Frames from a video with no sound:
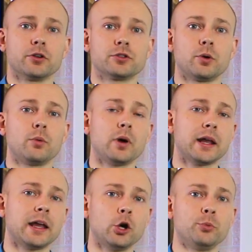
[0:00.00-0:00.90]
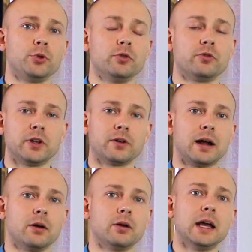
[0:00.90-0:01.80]
and so I wanna help you figure
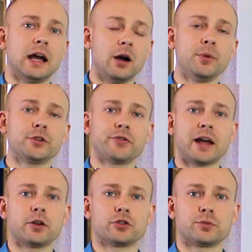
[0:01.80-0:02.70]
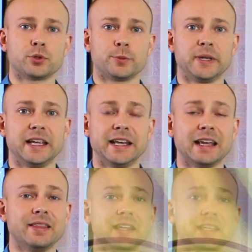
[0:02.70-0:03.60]
out how much fat you're supposed to be eating and